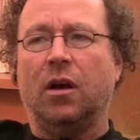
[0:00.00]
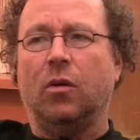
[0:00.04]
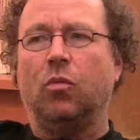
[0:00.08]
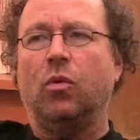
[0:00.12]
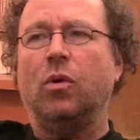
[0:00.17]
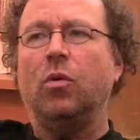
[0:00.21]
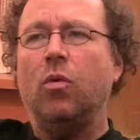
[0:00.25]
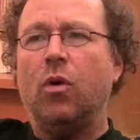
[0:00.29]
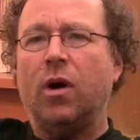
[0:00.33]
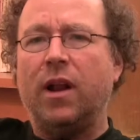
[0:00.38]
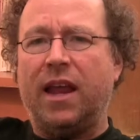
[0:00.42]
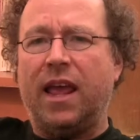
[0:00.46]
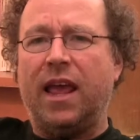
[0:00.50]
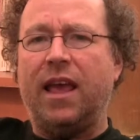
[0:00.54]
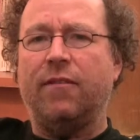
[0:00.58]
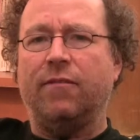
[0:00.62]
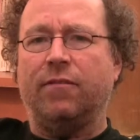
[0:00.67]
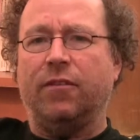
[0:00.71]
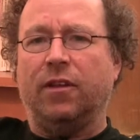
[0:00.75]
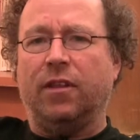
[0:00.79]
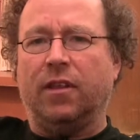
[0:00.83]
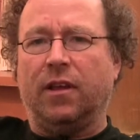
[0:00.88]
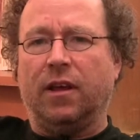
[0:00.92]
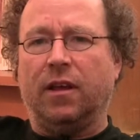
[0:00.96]
We want
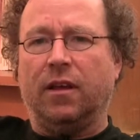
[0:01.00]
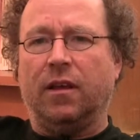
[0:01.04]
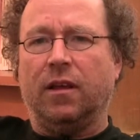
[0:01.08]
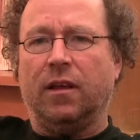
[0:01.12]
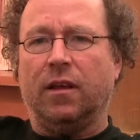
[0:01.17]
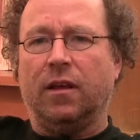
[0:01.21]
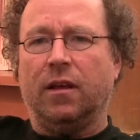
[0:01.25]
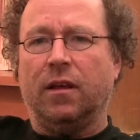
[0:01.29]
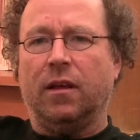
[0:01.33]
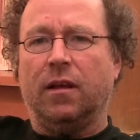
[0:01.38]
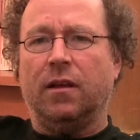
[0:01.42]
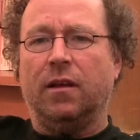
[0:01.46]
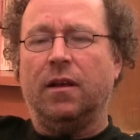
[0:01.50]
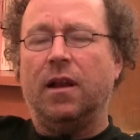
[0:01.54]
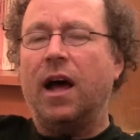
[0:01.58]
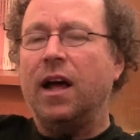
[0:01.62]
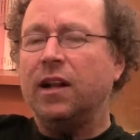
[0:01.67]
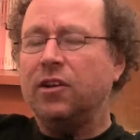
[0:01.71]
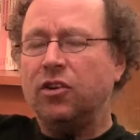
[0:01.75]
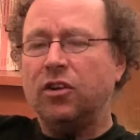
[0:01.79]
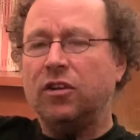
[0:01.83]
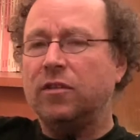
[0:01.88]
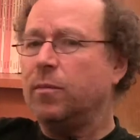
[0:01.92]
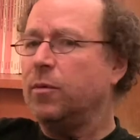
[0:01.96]
everything.
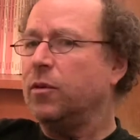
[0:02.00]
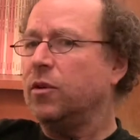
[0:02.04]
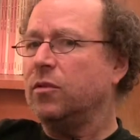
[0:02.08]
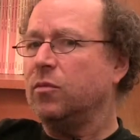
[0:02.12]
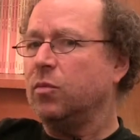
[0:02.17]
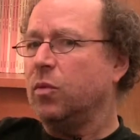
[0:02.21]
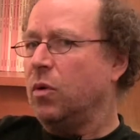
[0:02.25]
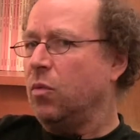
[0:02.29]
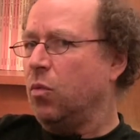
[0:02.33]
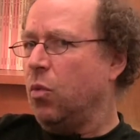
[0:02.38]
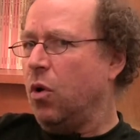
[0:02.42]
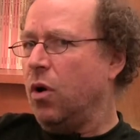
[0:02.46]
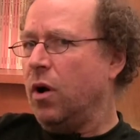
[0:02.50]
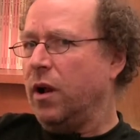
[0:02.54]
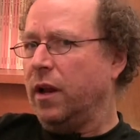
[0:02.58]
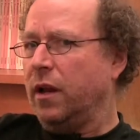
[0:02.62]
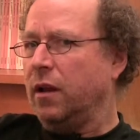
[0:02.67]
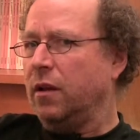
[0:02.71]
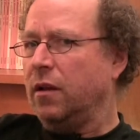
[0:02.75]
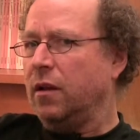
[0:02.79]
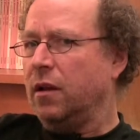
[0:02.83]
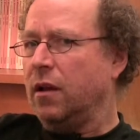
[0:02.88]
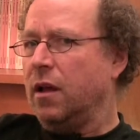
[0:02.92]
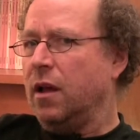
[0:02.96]
Not just because we want
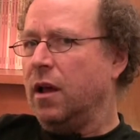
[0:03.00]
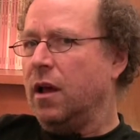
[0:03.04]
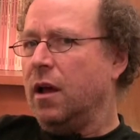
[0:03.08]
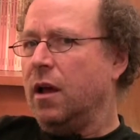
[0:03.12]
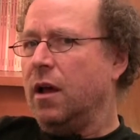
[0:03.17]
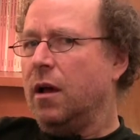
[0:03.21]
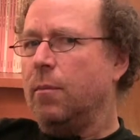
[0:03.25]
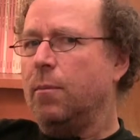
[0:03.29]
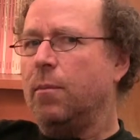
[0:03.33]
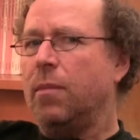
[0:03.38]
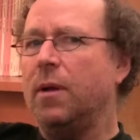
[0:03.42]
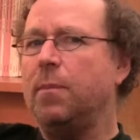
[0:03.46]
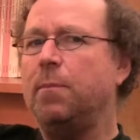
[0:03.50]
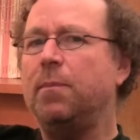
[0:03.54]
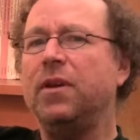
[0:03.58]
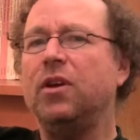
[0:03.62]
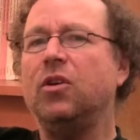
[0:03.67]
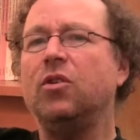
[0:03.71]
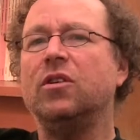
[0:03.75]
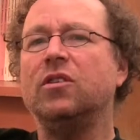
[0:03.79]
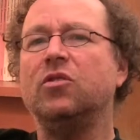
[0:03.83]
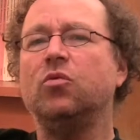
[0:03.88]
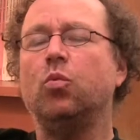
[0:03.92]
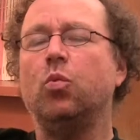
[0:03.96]
it, but
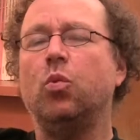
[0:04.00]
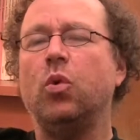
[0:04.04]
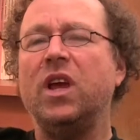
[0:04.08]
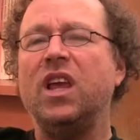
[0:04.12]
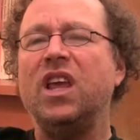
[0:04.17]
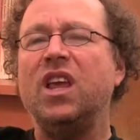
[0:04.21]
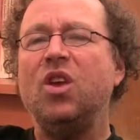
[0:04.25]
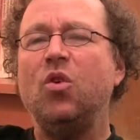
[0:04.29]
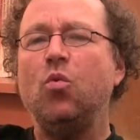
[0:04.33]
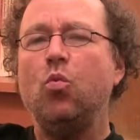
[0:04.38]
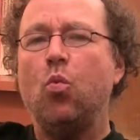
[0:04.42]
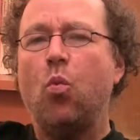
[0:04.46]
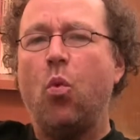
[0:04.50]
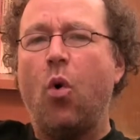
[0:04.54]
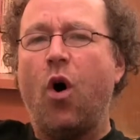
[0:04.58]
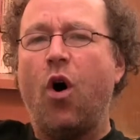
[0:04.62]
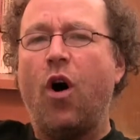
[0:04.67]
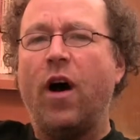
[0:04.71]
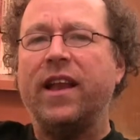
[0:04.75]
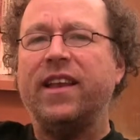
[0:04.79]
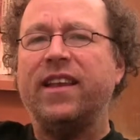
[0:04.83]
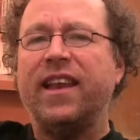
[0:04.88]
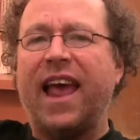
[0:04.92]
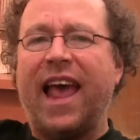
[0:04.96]
because we
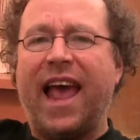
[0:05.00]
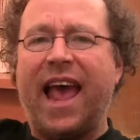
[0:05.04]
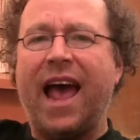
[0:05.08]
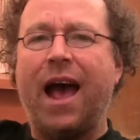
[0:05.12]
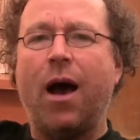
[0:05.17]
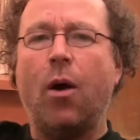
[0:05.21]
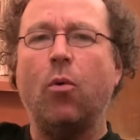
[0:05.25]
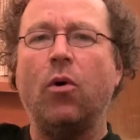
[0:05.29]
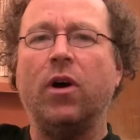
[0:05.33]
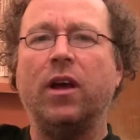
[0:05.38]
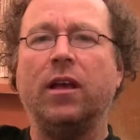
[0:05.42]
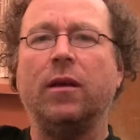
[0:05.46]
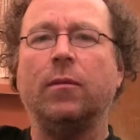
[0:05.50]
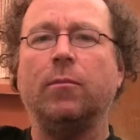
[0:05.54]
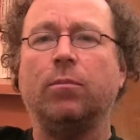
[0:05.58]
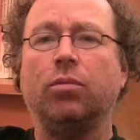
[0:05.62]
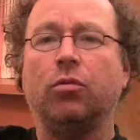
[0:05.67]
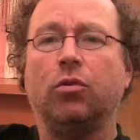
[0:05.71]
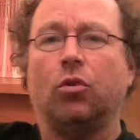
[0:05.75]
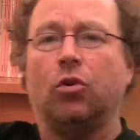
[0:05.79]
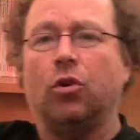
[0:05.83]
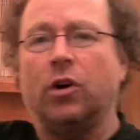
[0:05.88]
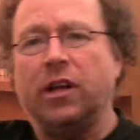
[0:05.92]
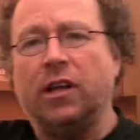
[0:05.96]
want our
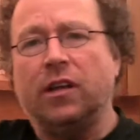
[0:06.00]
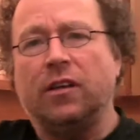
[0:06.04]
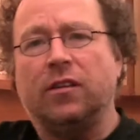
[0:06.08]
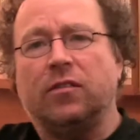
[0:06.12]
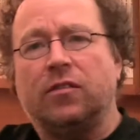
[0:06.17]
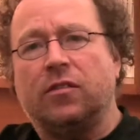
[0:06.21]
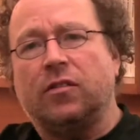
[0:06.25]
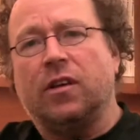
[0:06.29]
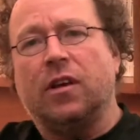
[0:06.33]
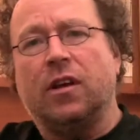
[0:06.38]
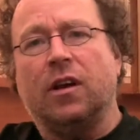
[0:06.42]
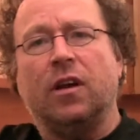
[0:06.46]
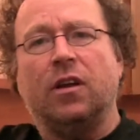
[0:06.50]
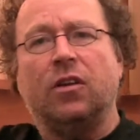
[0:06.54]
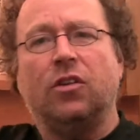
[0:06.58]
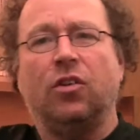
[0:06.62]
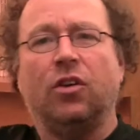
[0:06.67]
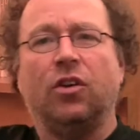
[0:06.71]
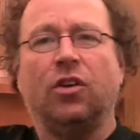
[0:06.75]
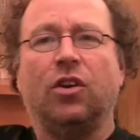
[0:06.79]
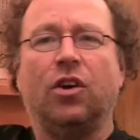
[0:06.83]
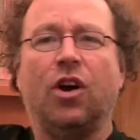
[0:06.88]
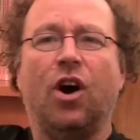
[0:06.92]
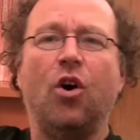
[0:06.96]
employers
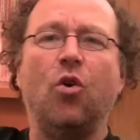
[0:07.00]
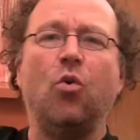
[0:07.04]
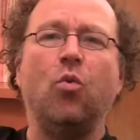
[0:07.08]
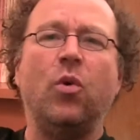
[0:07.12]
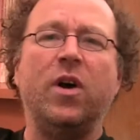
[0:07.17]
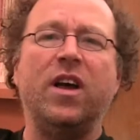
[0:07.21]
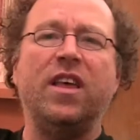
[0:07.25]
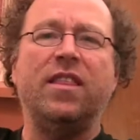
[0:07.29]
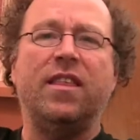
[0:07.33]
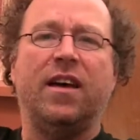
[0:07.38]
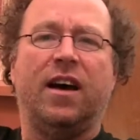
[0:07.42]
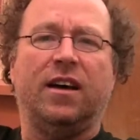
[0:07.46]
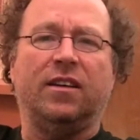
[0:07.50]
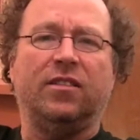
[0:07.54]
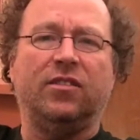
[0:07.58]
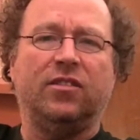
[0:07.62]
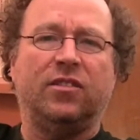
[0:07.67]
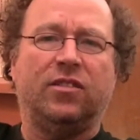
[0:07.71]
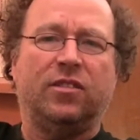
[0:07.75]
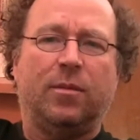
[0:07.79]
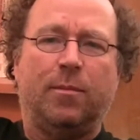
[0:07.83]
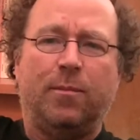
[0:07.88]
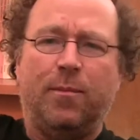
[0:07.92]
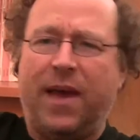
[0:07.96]
to go with
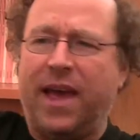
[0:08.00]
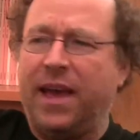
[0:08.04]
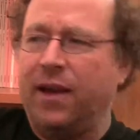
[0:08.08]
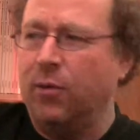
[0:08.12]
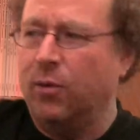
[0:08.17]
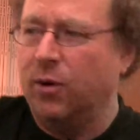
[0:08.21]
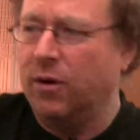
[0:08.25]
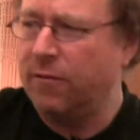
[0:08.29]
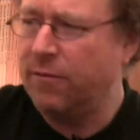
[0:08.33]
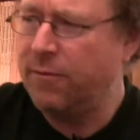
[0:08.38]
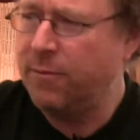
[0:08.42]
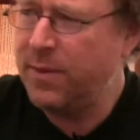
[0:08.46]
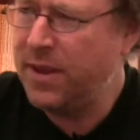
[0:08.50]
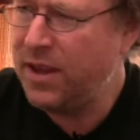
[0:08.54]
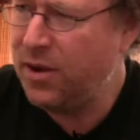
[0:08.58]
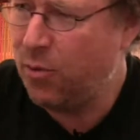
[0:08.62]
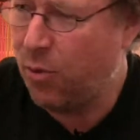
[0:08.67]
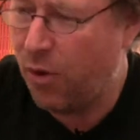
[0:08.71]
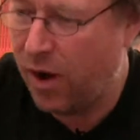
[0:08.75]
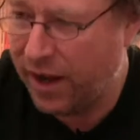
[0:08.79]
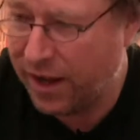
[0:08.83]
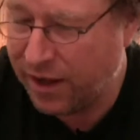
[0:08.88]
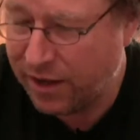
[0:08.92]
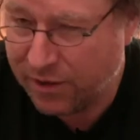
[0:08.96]
us. Beowulf, be
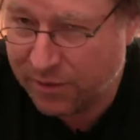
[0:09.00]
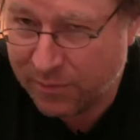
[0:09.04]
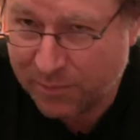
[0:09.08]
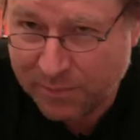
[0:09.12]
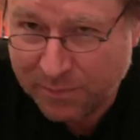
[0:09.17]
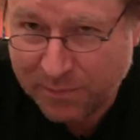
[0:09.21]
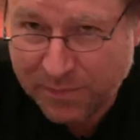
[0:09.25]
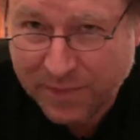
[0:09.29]
quiet.